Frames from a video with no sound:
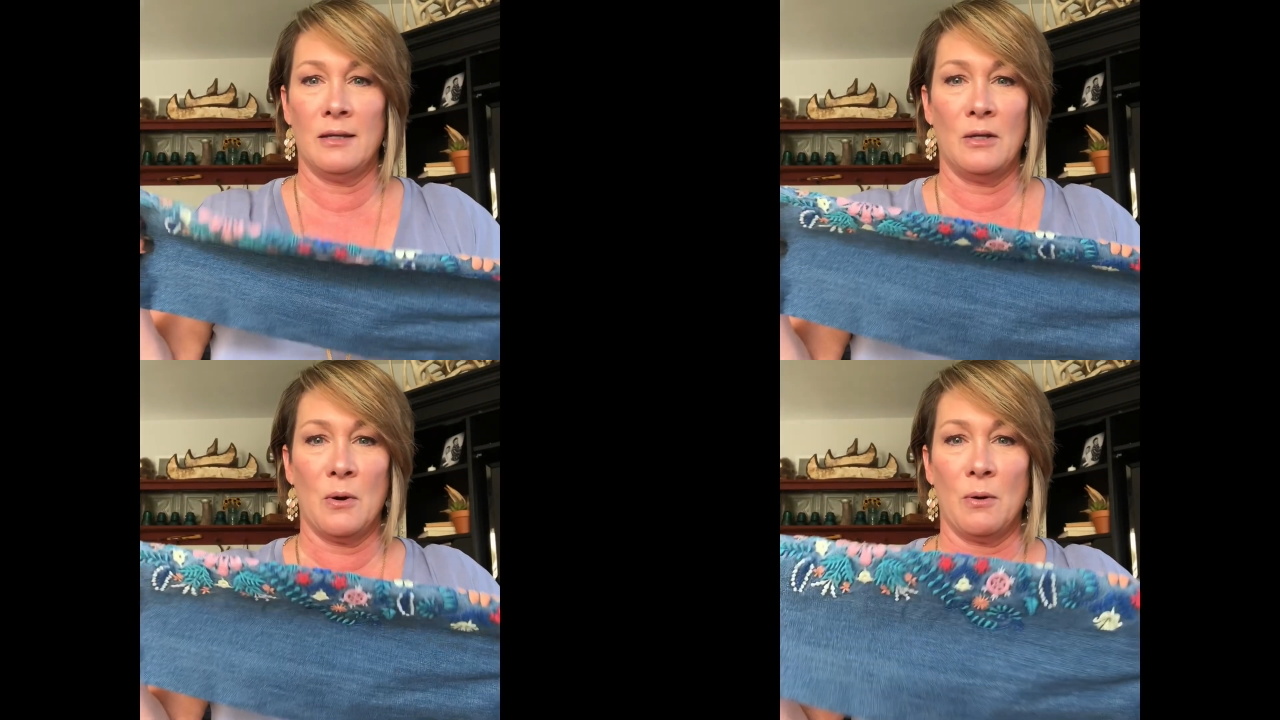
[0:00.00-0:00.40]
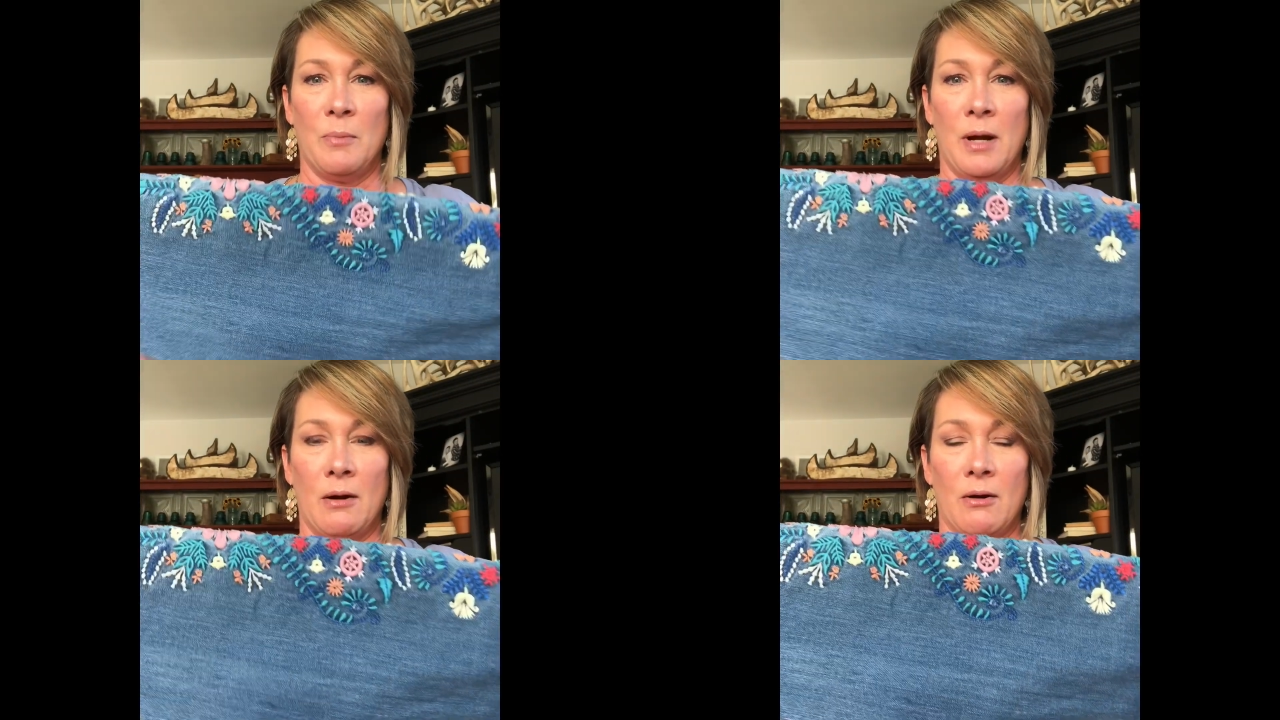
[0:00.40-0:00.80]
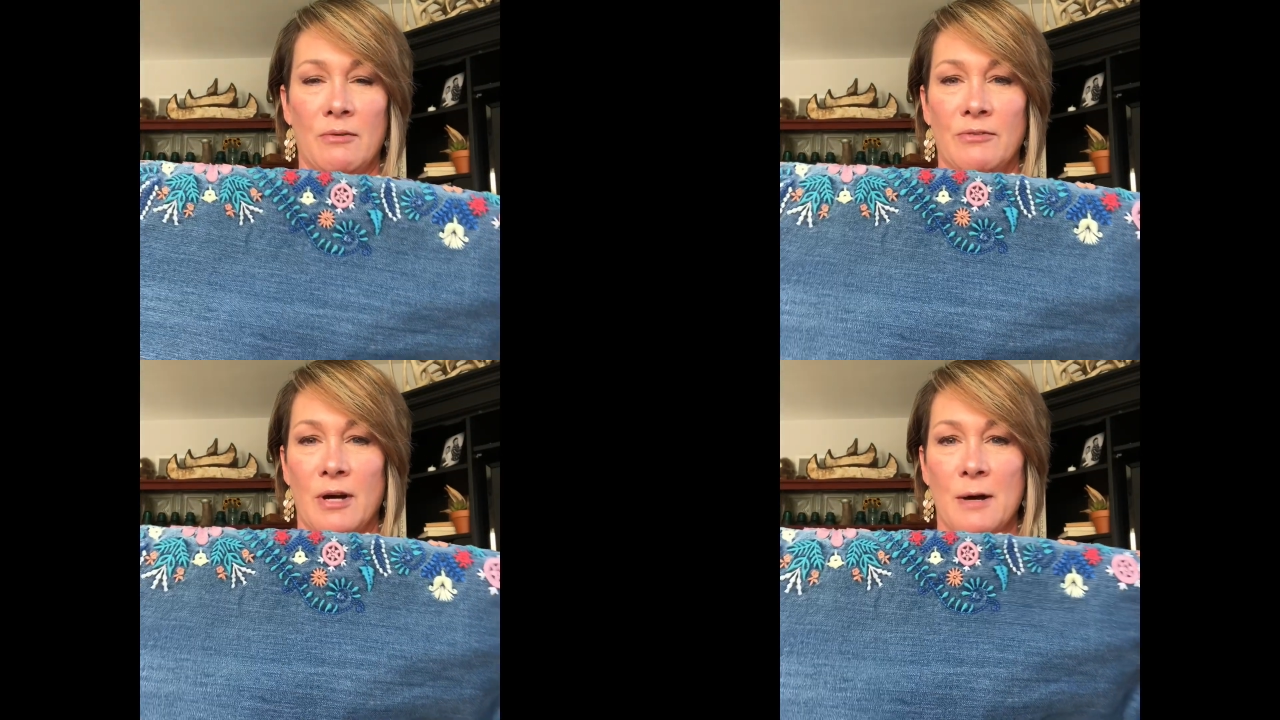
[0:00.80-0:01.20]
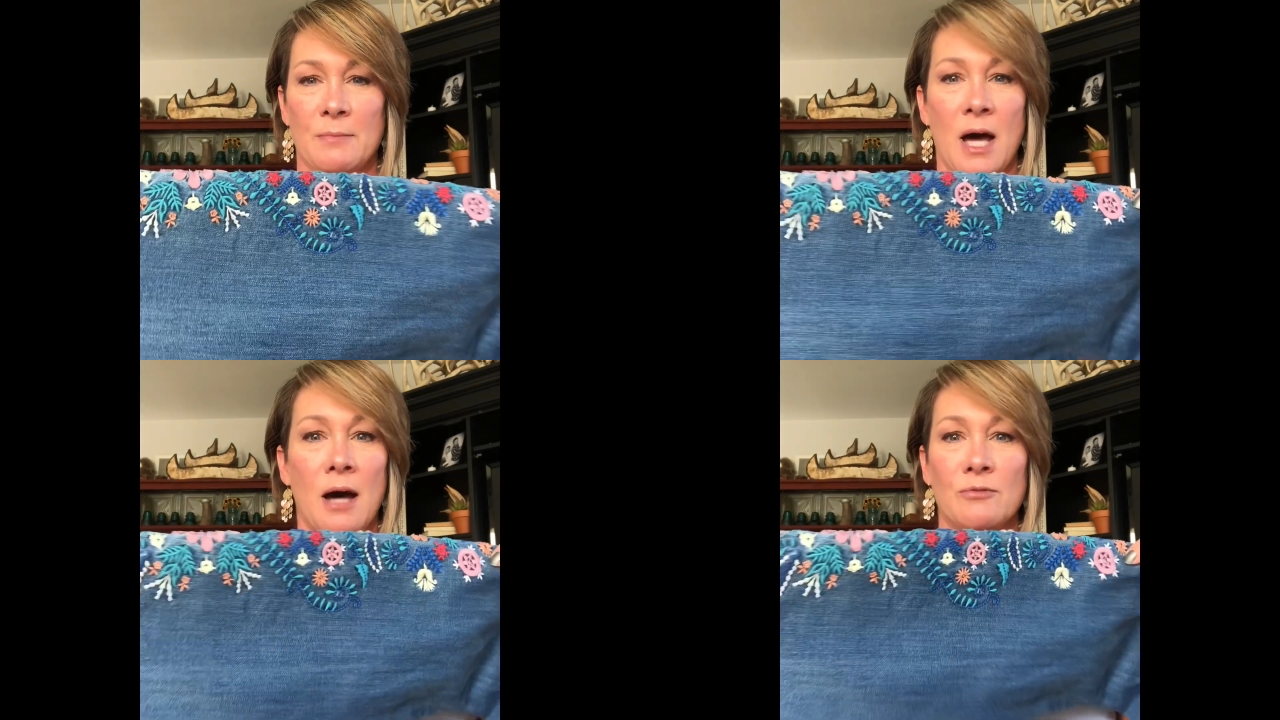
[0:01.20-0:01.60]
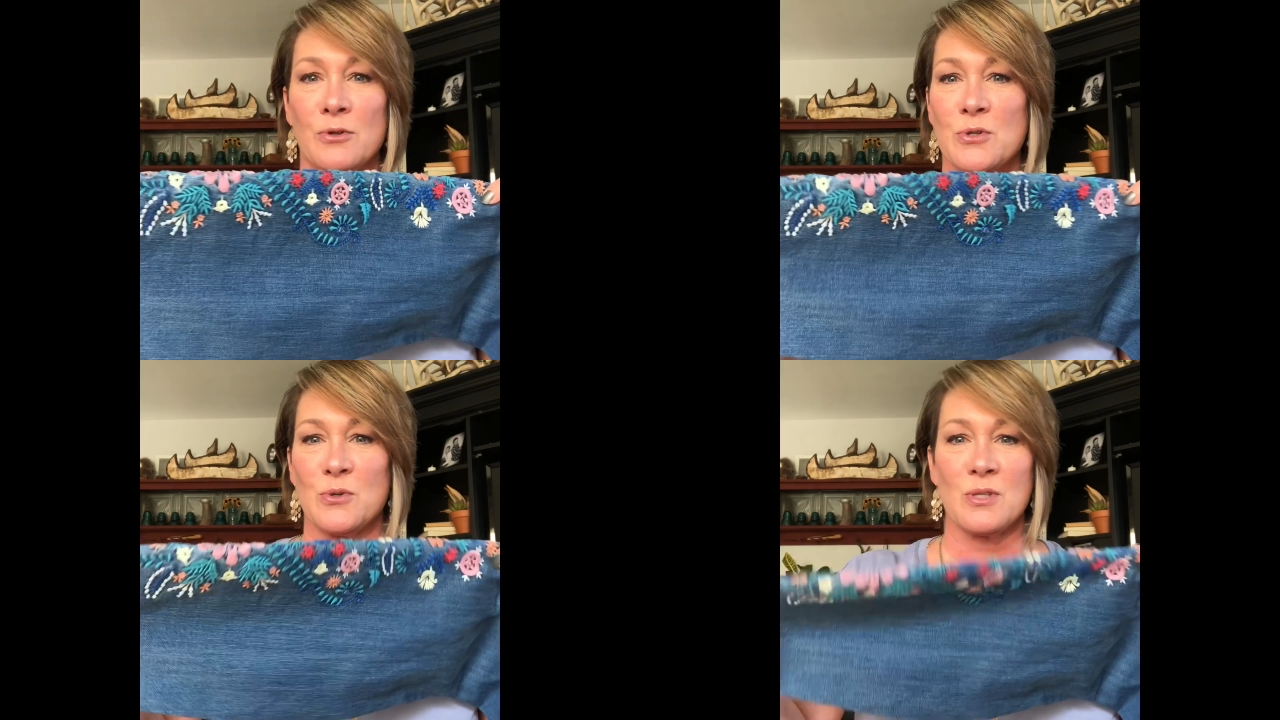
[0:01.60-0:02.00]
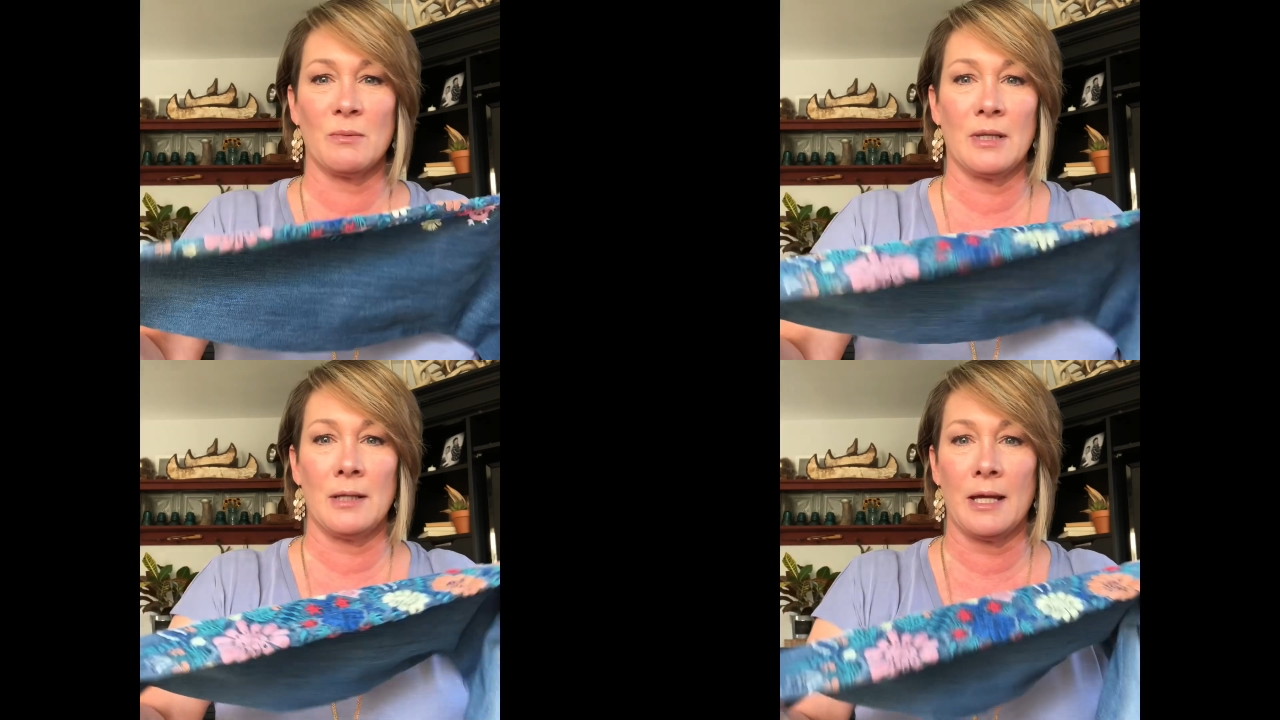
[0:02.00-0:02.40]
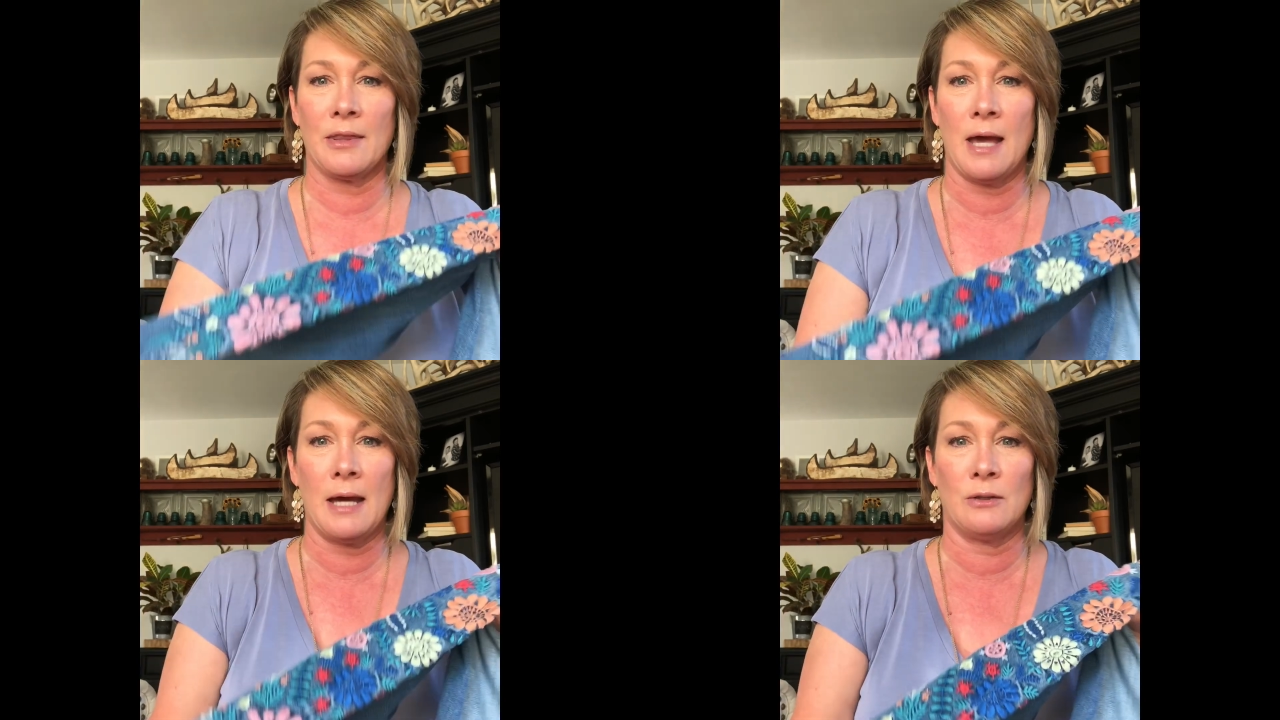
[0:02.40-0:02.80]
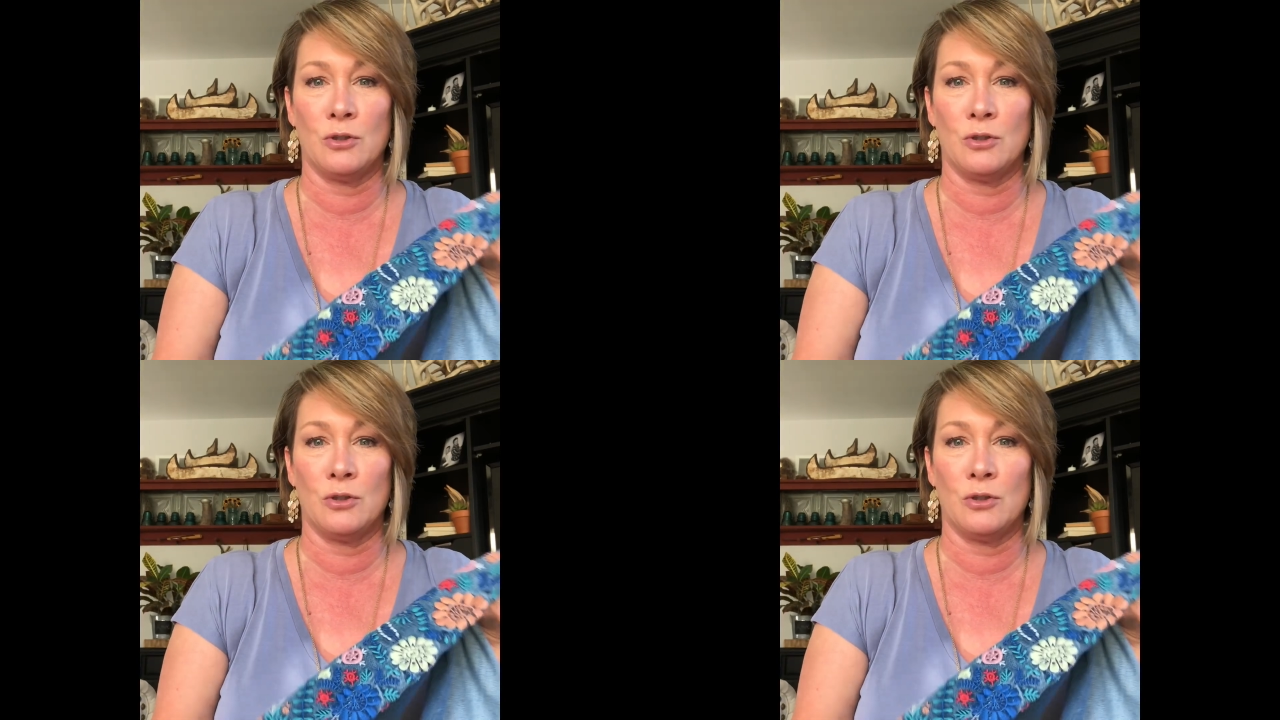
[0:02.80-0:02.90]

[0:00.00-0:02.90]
you know, a pair of Converse or something like that,